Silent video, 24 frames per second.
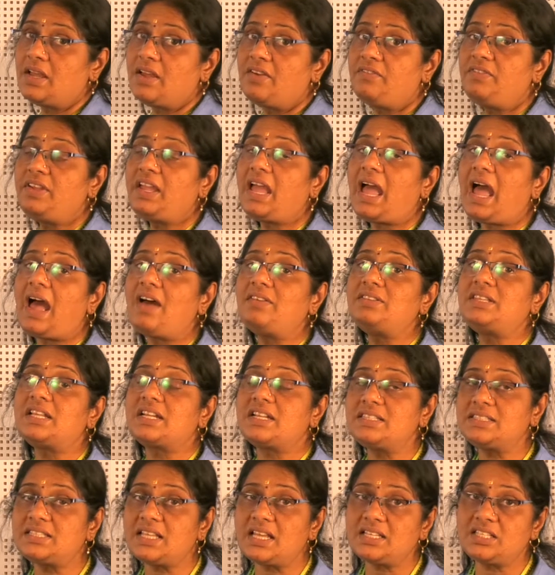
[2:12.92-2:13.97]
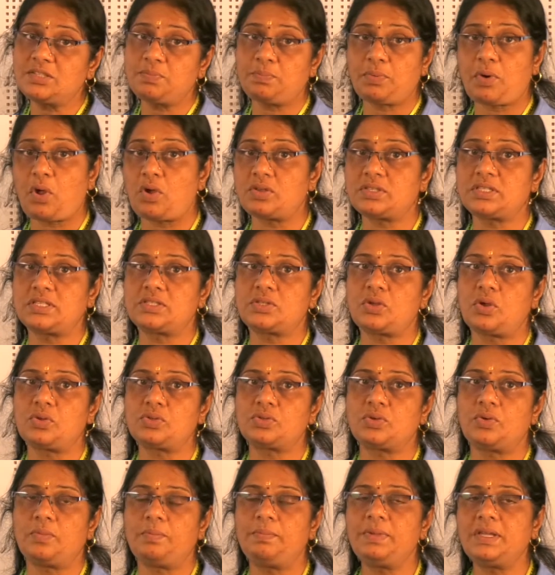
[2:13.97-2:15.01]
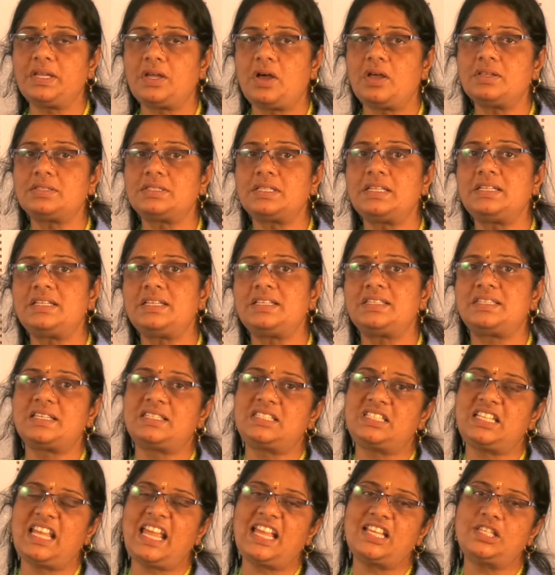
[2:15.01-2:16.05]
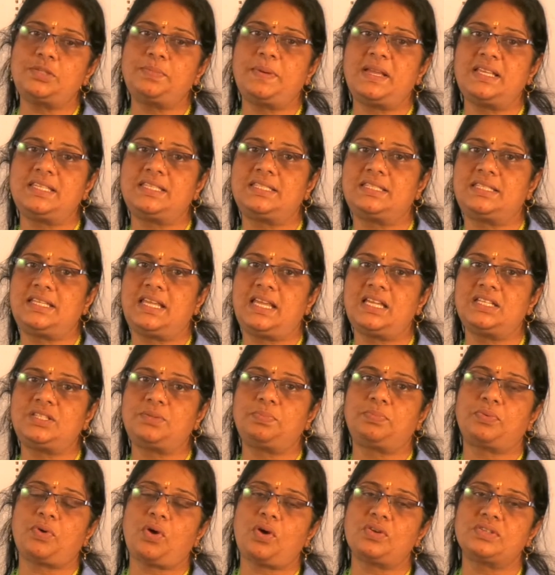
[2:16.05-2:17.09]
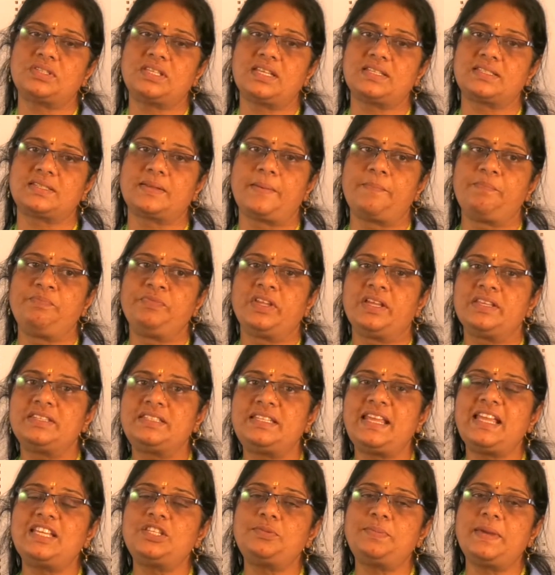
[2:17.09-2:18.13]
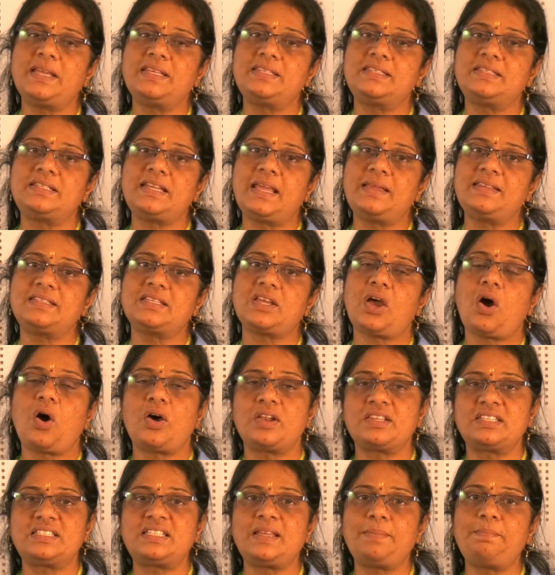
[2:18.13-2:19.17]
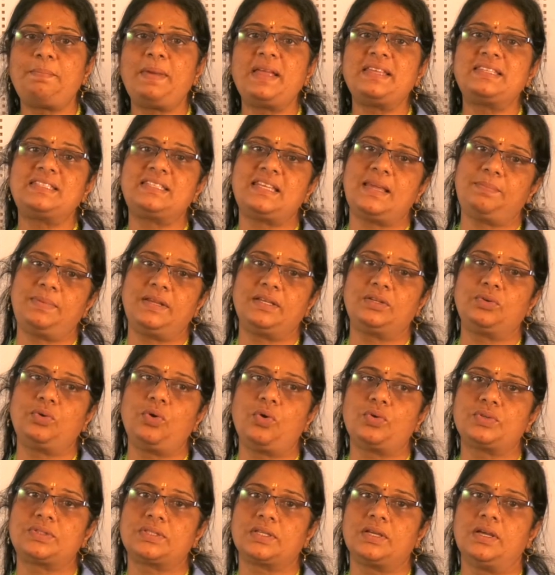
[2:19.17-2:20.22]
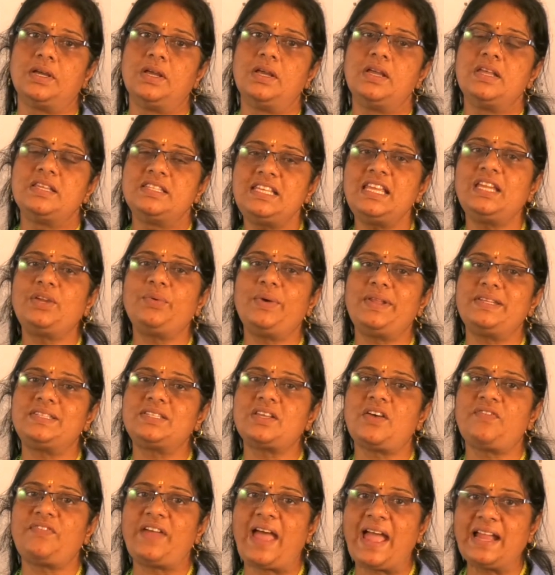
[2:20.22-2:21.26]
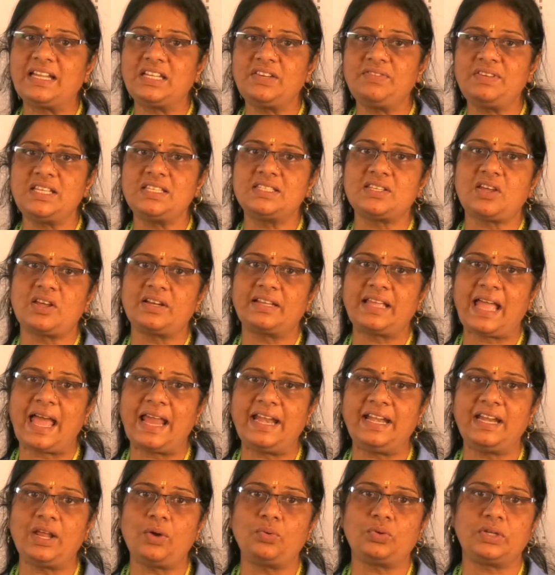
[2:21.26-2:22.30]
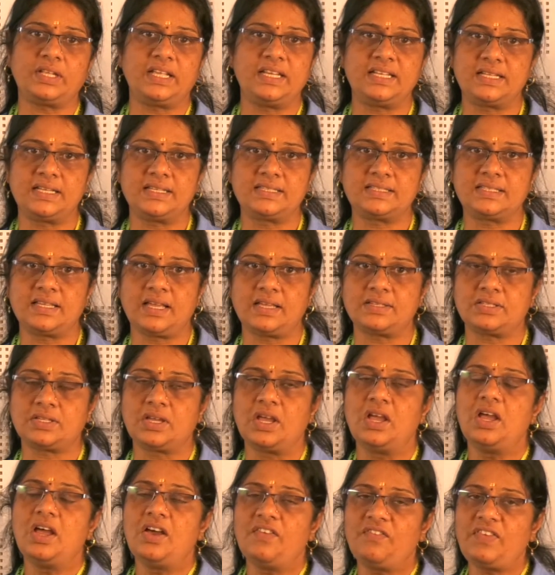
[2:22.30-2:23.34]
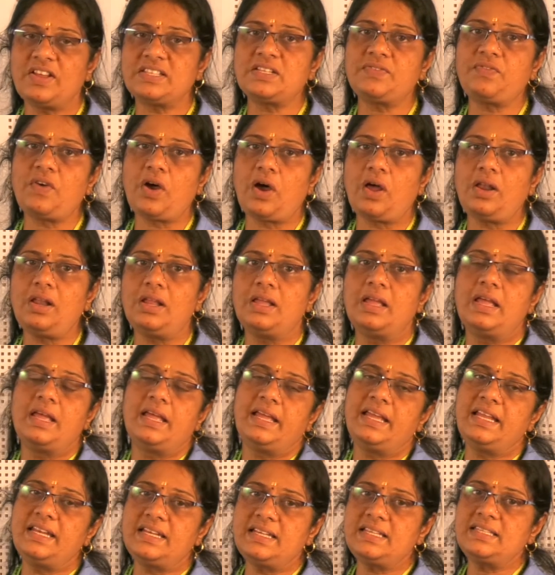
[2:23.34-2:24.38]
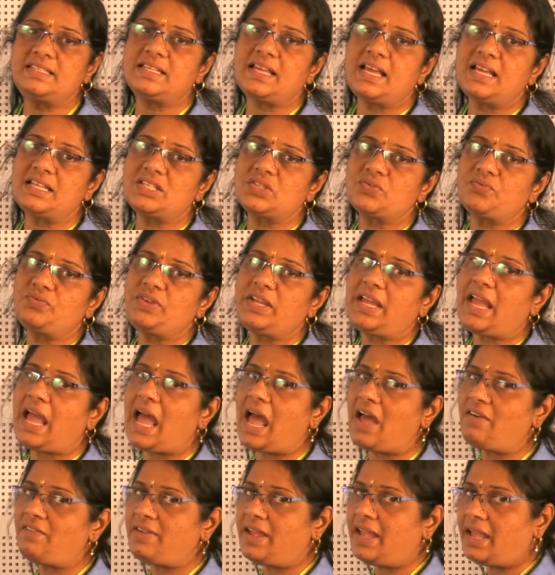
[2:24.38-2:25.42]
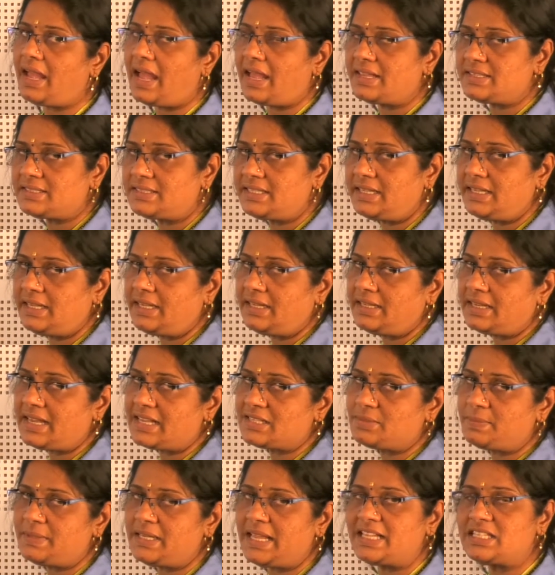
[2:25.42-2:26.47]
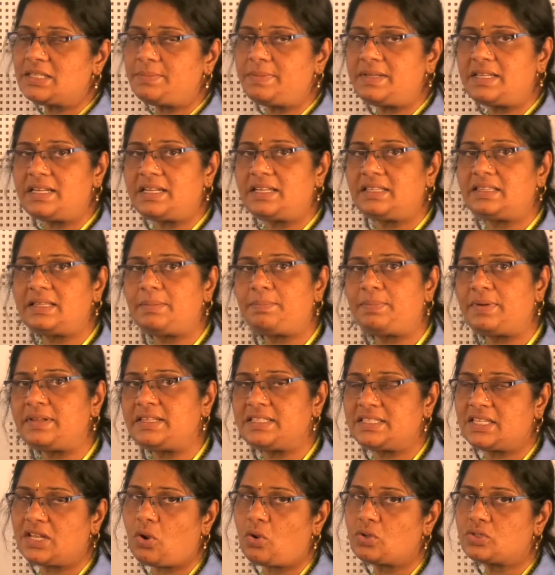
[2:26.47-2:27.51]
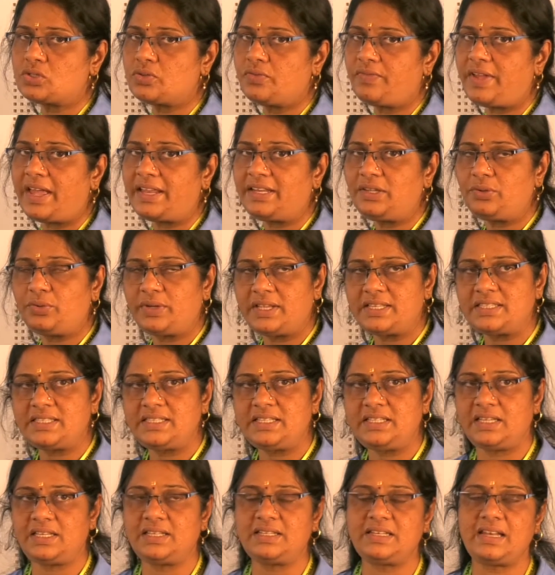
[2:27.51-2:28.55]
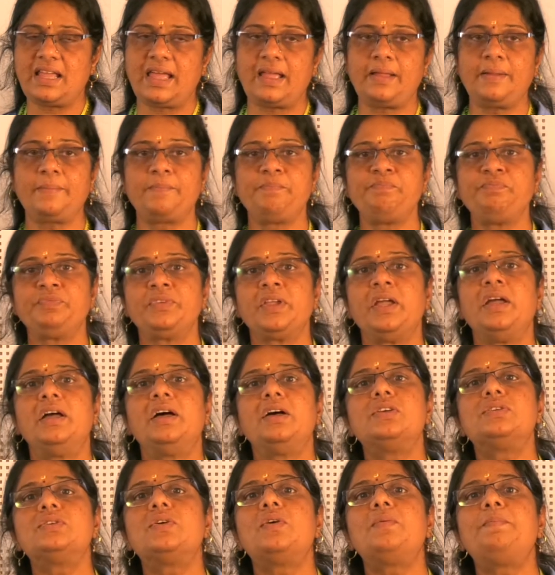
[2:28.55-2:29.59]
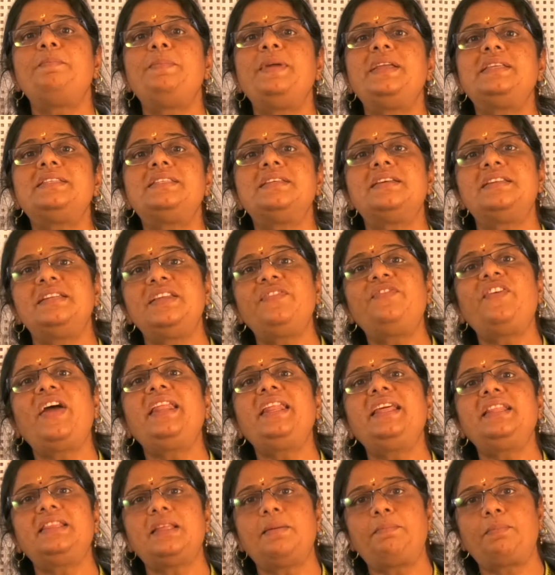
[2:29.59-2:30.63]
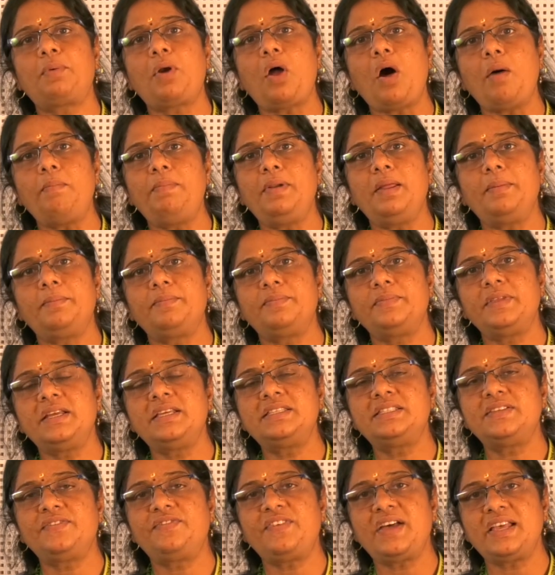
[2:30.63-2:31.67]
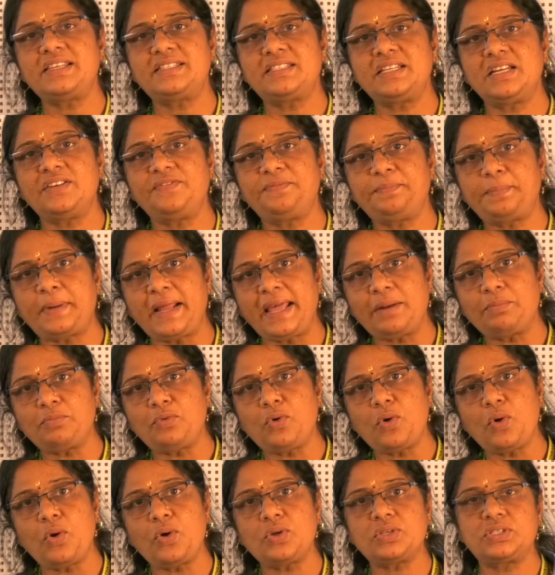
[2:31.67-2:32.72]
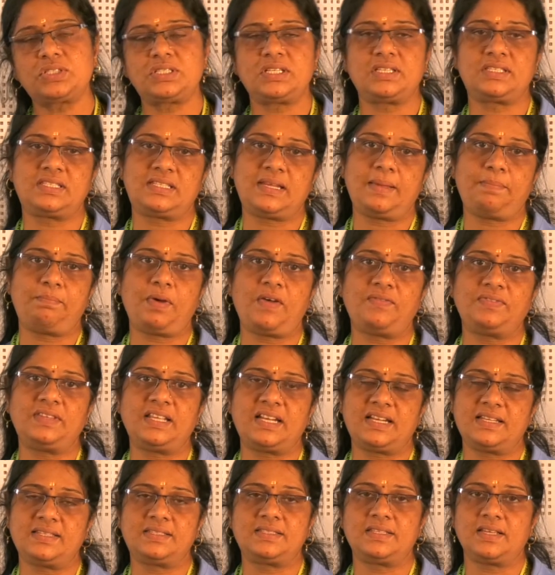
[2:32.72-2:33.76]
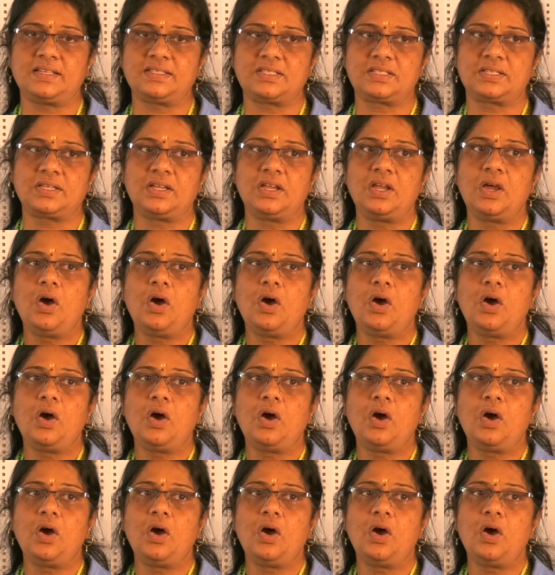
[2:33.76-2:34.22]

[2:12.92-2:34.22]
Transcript: we have the research process also because it is a stage by stage process. Stage by stage or step by step it goes. Sequence of activities are carried out in research. First of all, in research we have see it has been exhibited in the picture also where you can see it like, so picture defining the problem is the first and foremost step of the research.